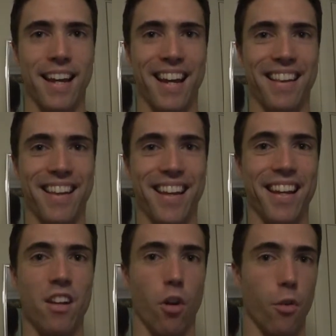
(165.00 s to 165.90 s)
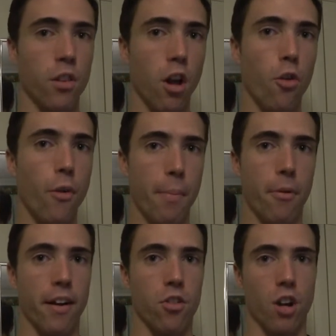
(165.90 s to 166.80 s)
in the you know low rep
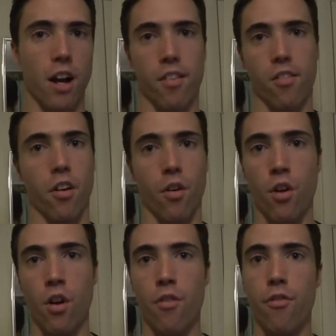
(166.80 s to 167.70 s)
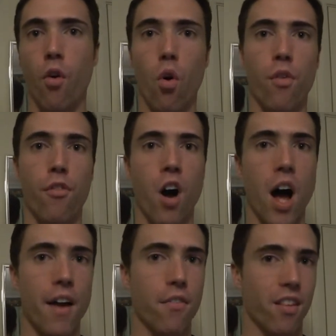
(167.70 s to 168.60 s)
range, guys. So, you know four,
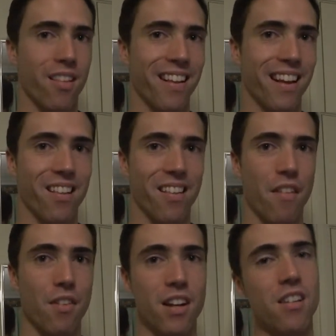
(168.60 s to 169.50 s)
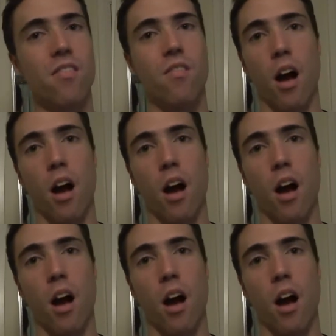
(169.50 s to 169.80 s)
five, six, seven.